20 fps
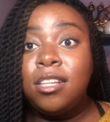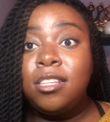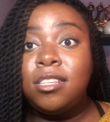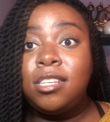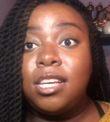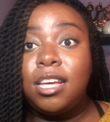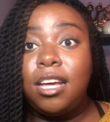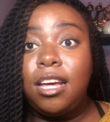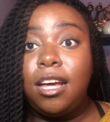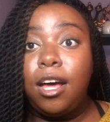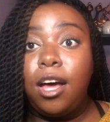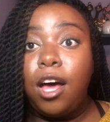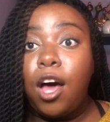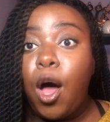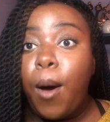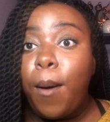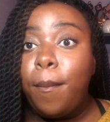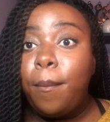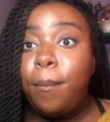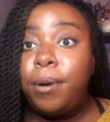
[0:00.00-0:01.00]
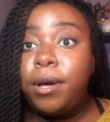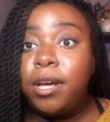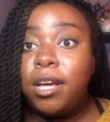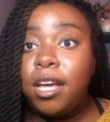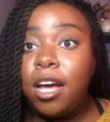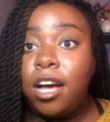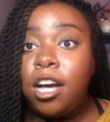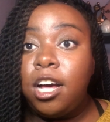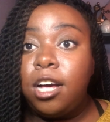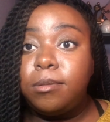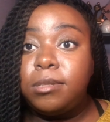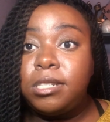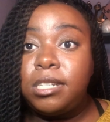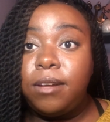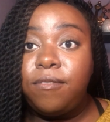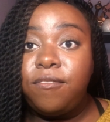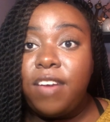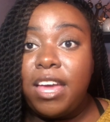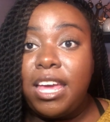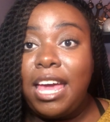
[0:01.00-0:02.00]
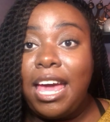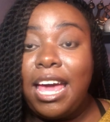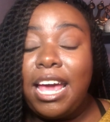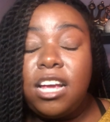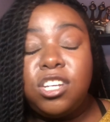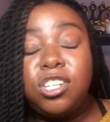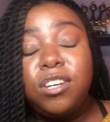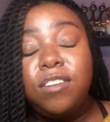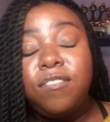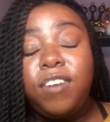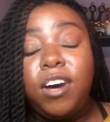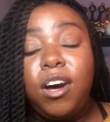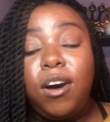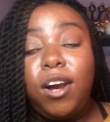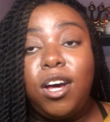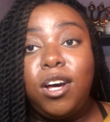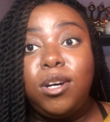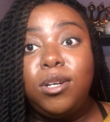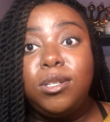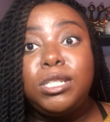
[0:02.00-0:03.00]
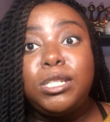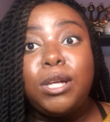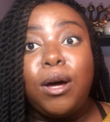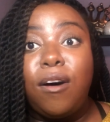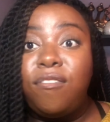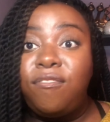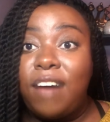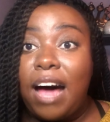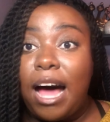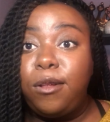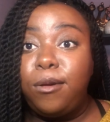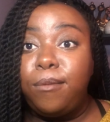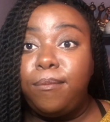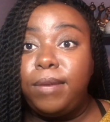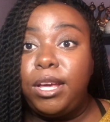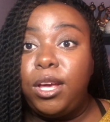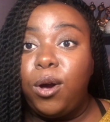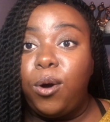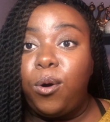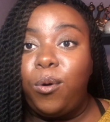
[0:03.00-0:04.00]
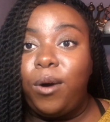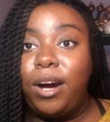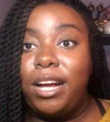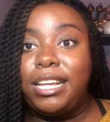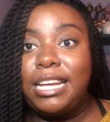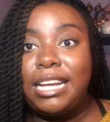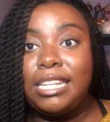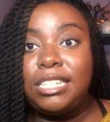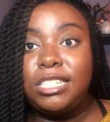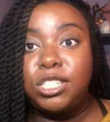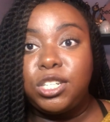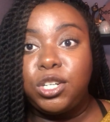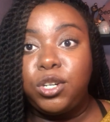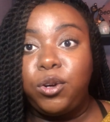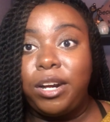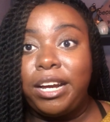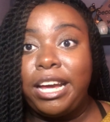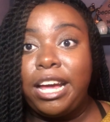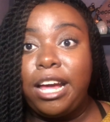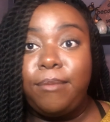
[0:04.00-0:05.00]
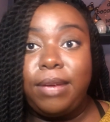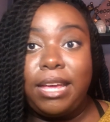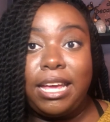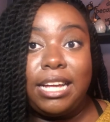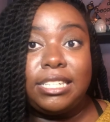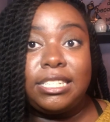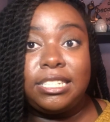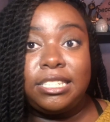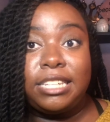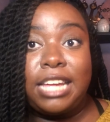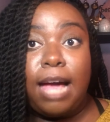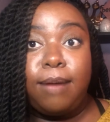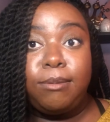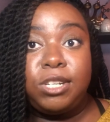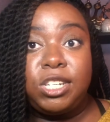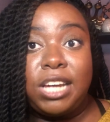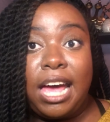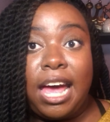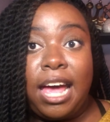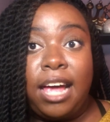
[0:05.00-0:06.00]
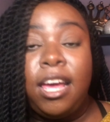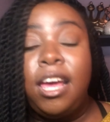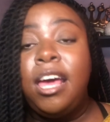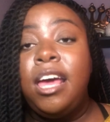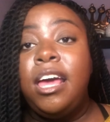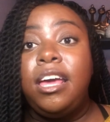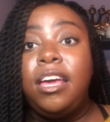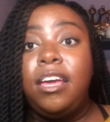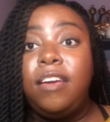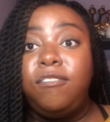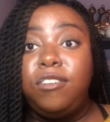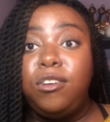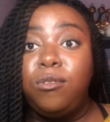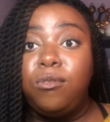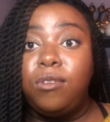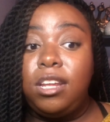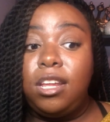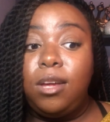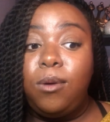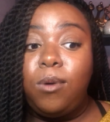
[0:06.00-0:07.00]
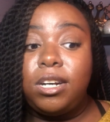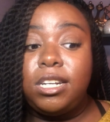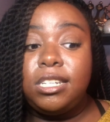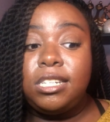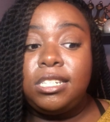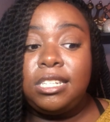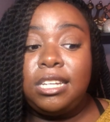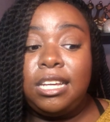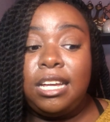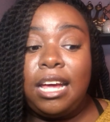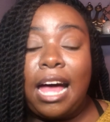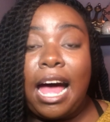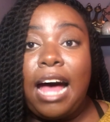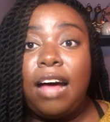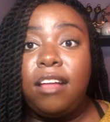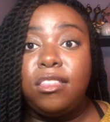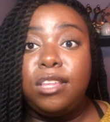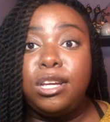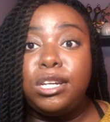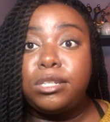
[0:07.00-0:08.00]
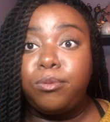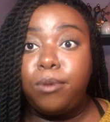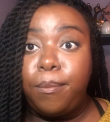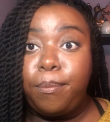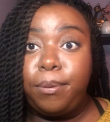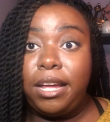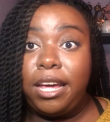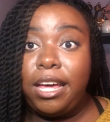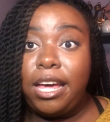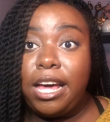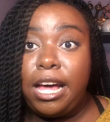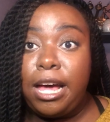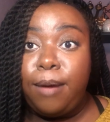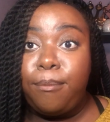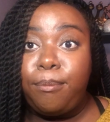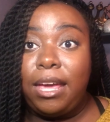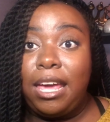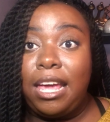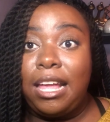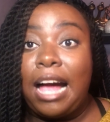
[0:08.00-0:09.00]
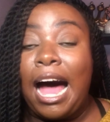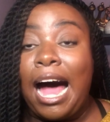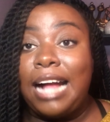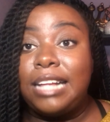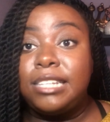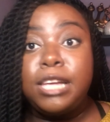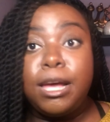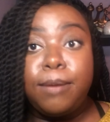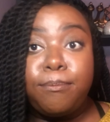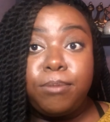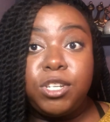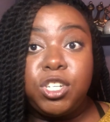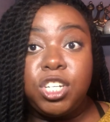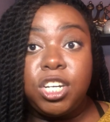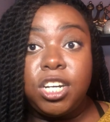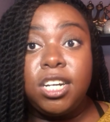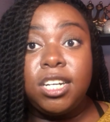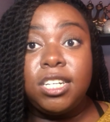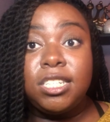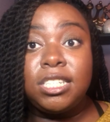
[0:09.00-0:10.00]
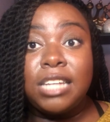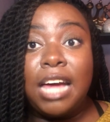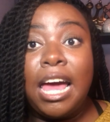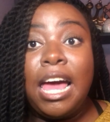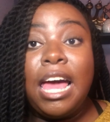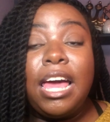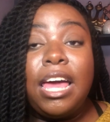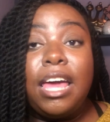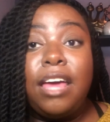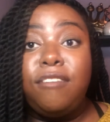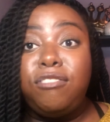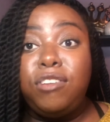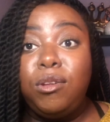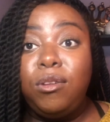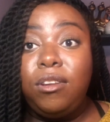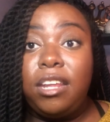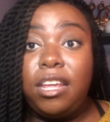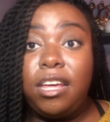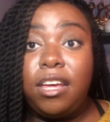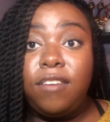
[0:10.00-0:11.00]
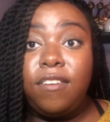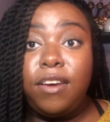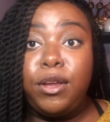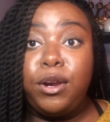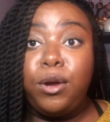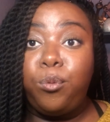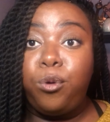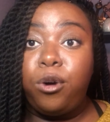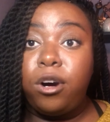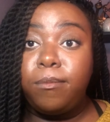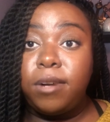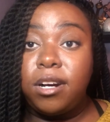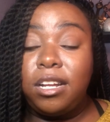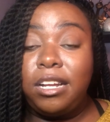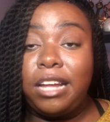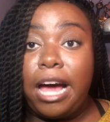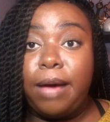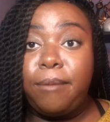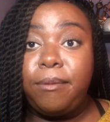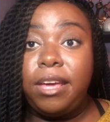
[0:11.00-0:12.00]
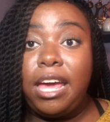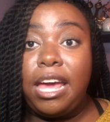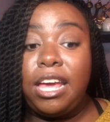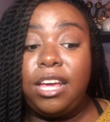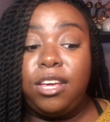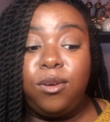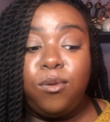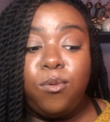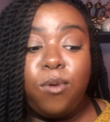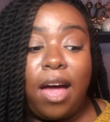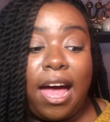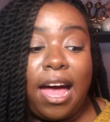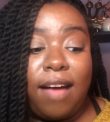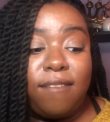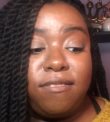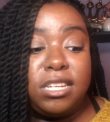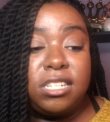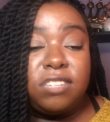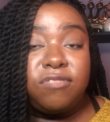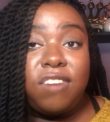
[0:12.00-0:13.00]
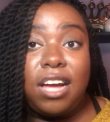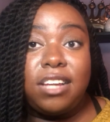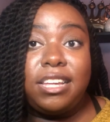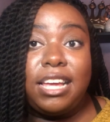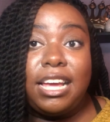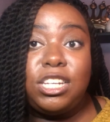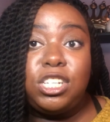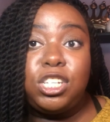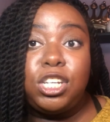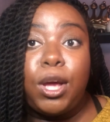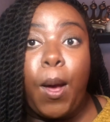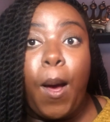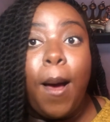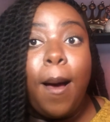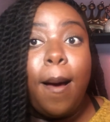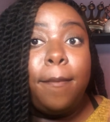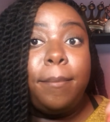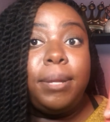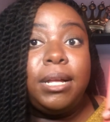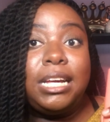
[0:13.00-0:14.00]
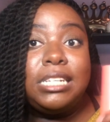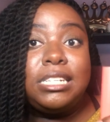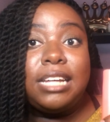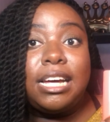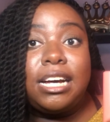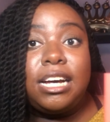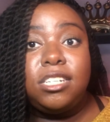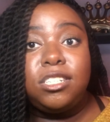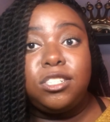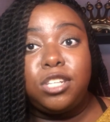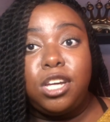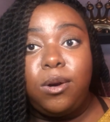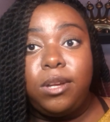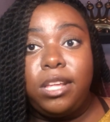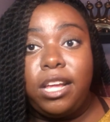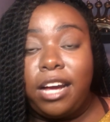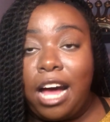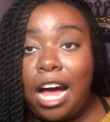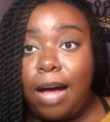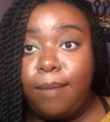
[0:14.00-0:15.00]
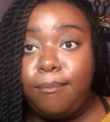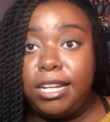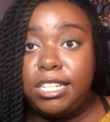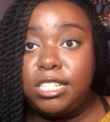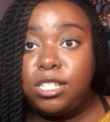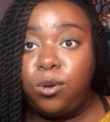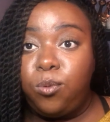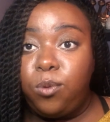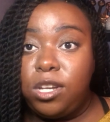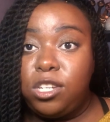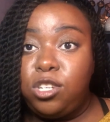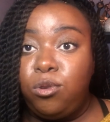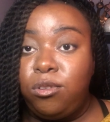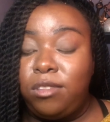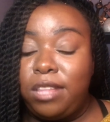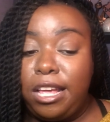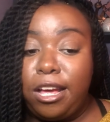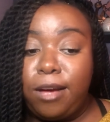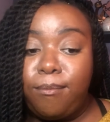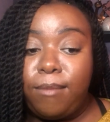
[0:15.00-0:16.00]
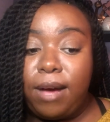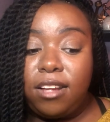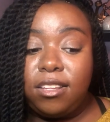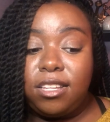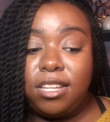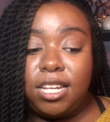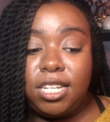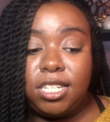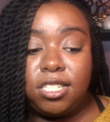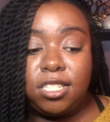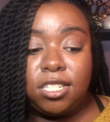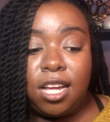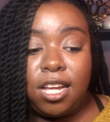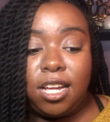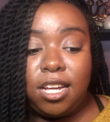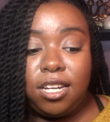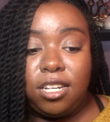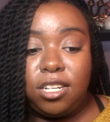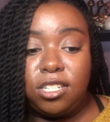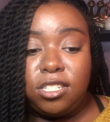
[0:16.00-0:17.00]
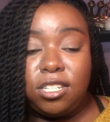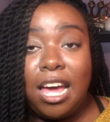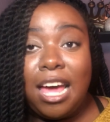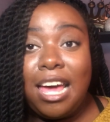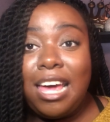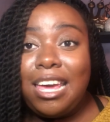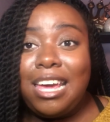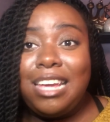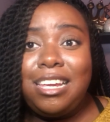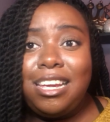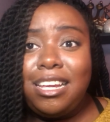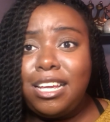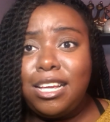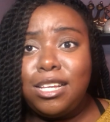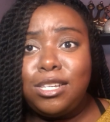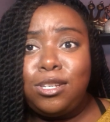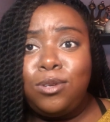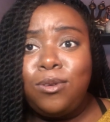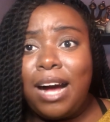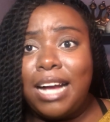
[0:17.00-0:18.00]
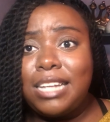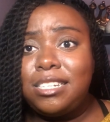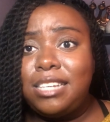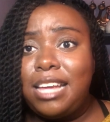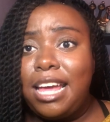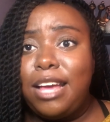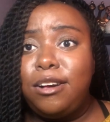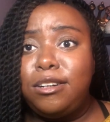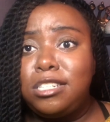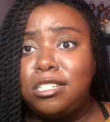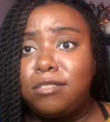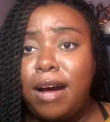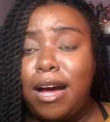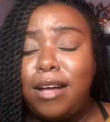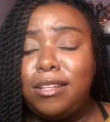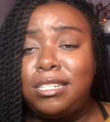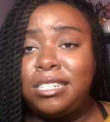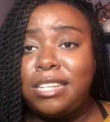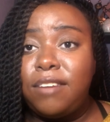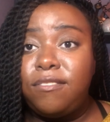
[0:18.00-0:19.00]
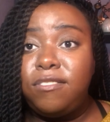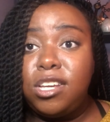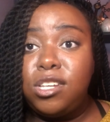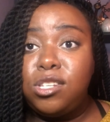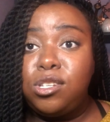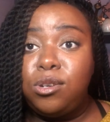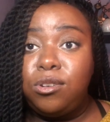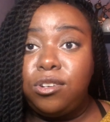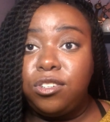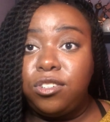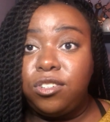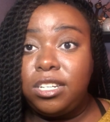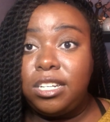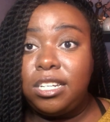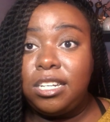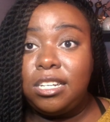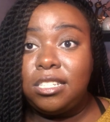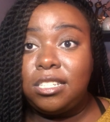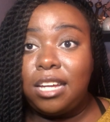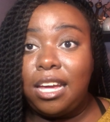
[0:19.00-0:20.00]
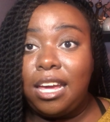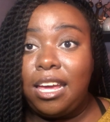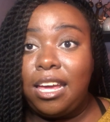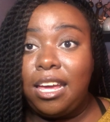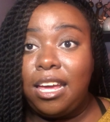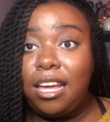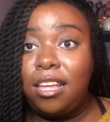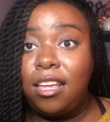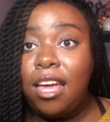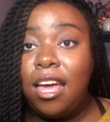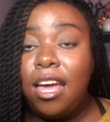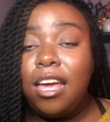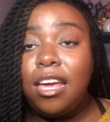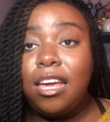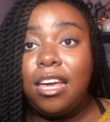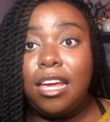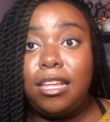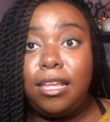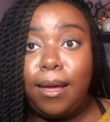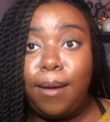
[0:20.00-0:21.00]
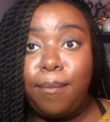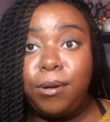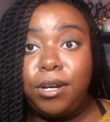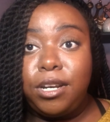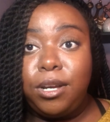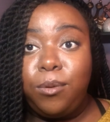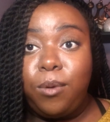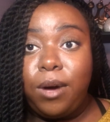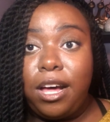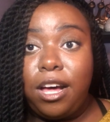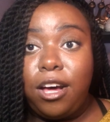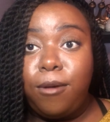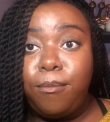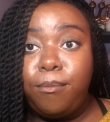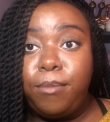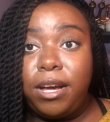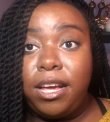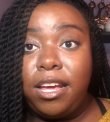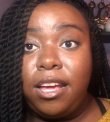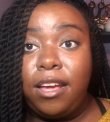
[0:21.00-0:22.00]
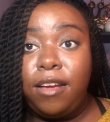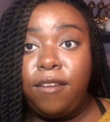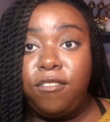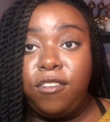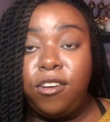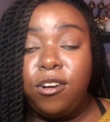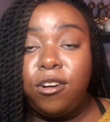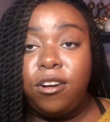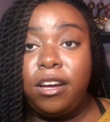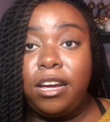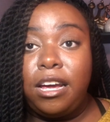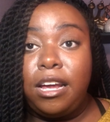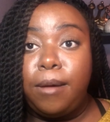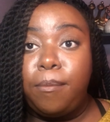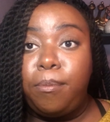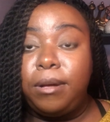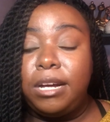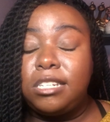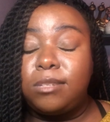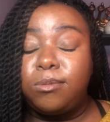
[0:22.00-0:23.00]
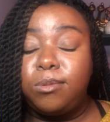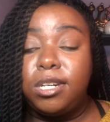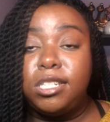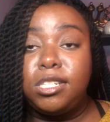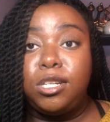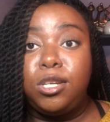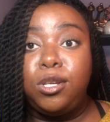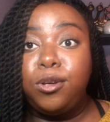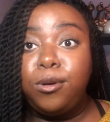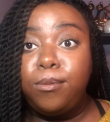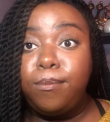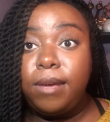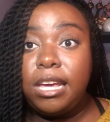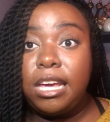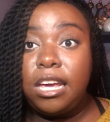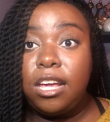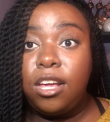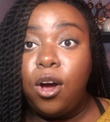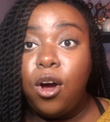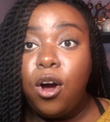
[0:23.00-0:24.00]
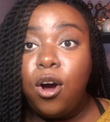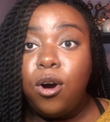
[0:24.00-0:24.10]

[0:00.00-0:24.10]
to put up some vacation photos, so follow me on Instagram and Snapchat if you really want to see how this will play up in hot temperatures. If you live in a warmer climate and you have this foundation, please let us know in the comments what you think about this, because it didn't get too hot today. It was around 72 degrees and it did pretty well, but if you're in a place where it's humid